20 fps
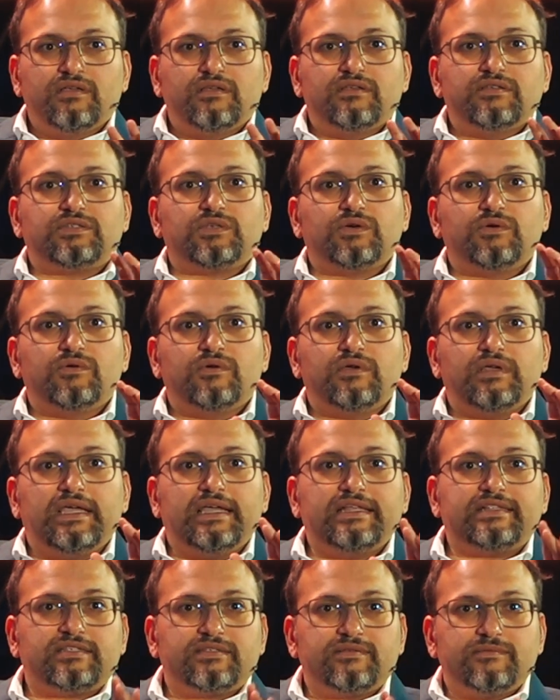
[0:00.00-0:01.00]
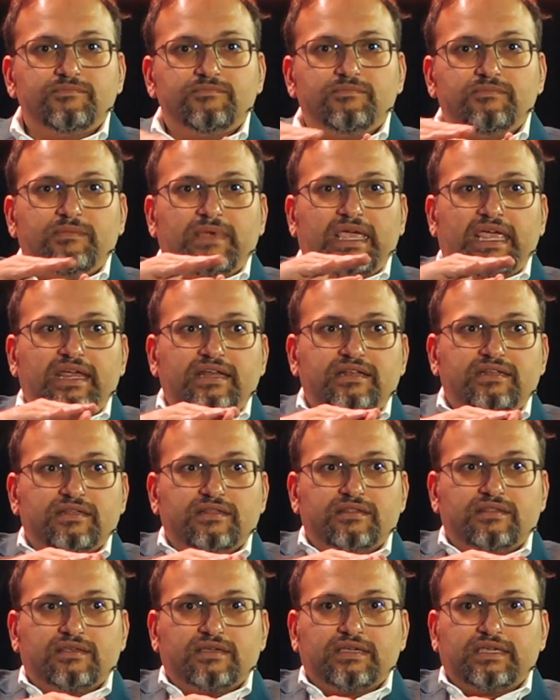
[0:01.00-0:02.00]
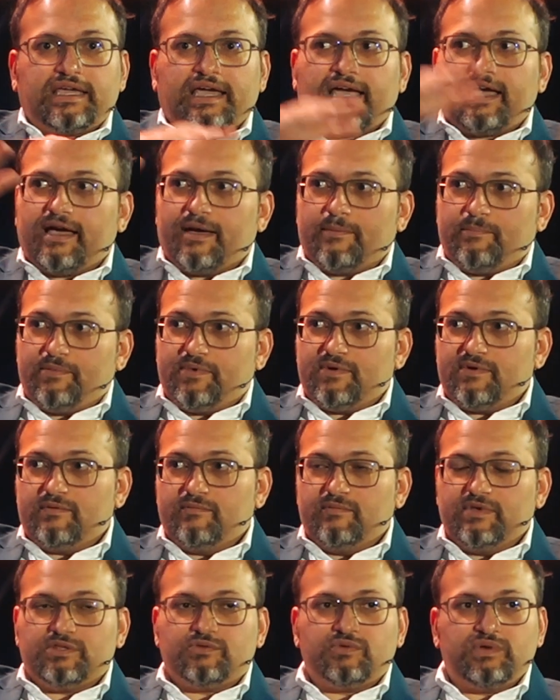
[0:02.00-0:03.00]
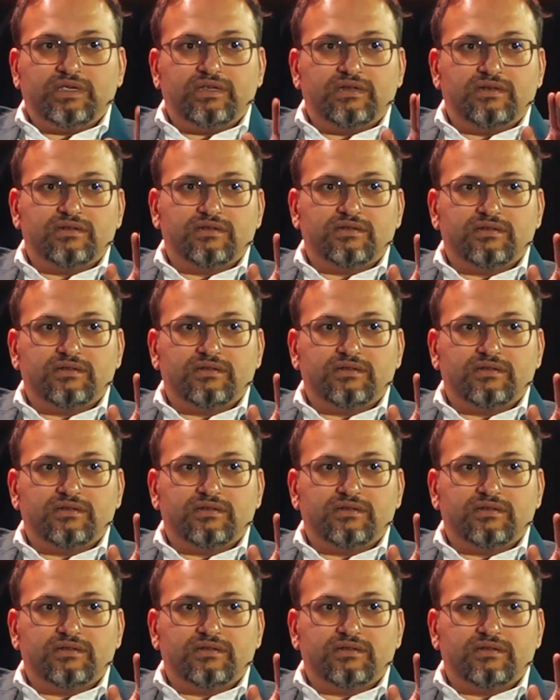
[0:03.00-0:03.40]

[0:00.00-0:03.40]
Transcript: So it's made the gap between